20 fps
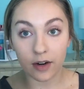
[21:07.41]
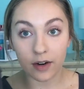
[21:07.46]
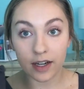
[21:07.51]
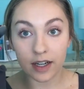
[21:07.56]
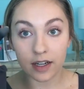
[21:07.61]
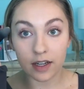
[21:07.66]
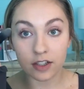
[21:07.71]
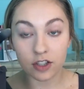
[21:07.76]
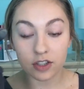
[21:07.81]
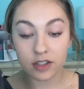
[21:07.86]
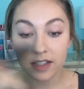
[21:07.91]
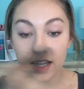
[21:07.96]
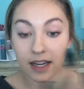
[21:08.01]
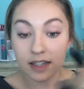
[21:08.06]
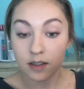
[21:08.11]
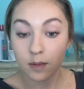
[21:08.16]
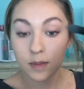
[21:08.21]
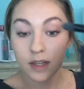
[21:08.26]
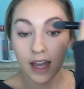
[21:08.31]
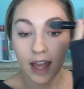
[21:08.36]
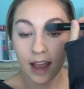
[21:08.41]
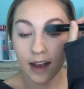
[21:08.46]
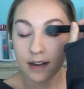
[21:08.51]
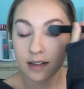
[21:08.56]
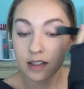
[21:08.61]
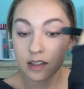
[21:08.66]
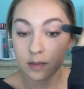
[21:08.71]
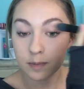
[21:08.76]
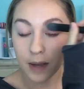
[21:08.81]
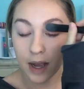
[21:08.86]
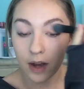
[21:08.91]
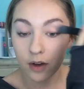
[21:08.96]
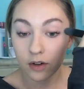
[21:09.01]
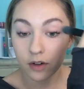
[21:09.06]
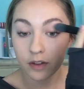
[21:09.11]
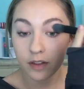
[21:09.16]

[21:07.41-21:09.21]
I just take some of the excess powder